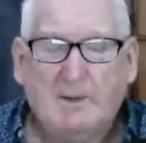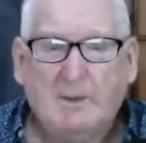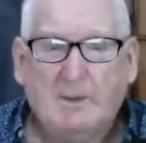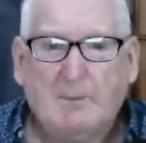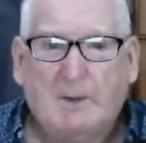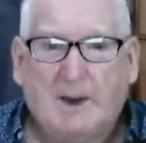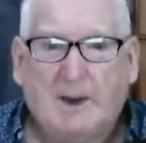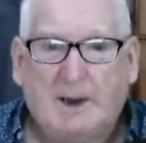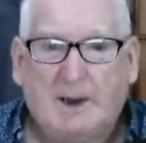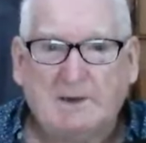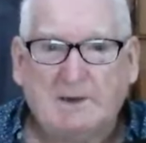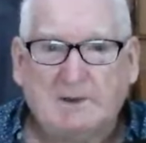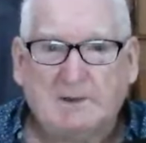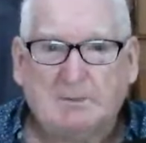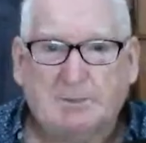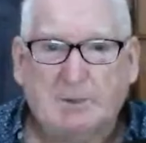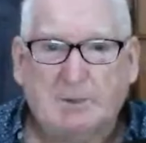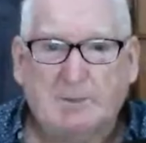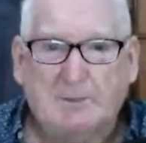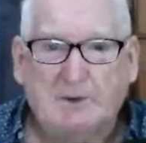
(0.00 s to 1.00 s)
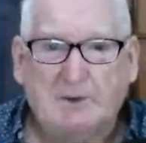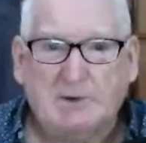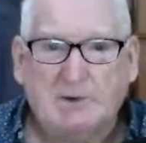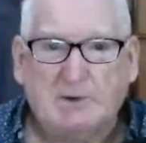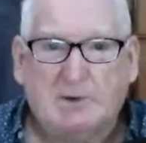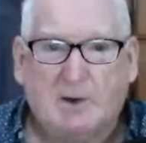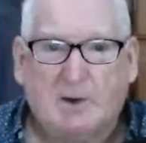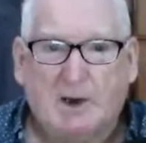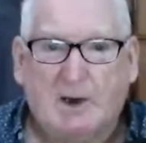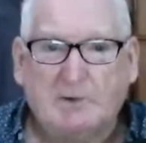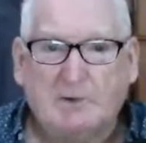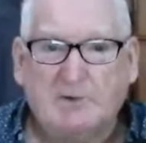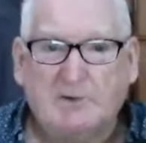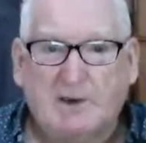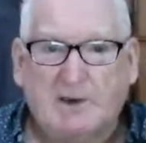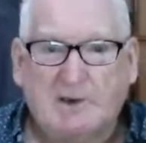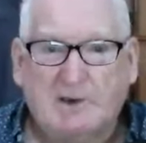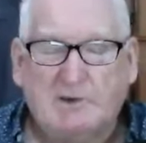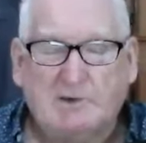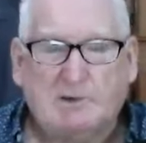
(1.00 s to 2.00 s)
parts per million, or
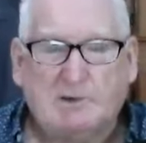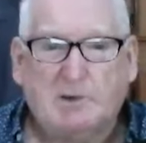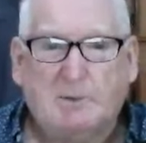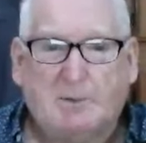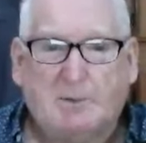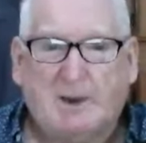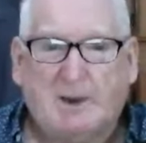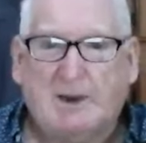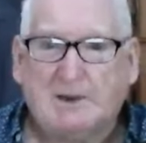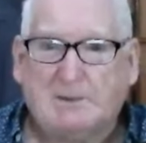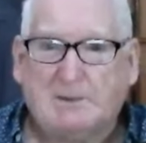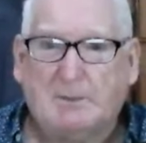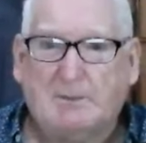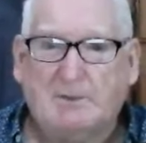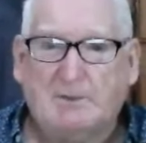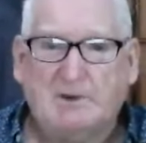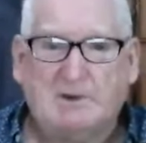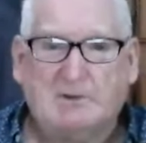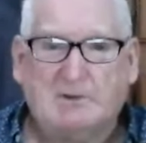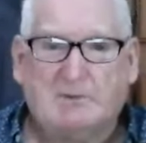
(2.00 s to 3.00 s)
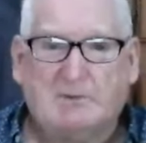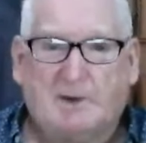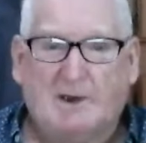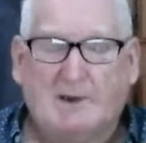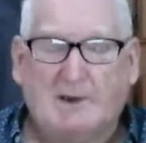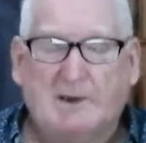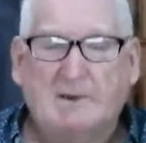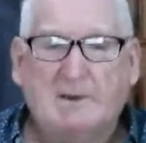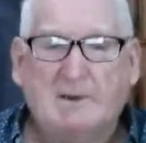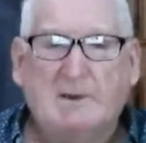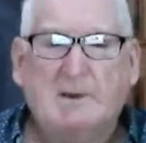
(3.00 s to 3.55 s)
182 parts per million rather,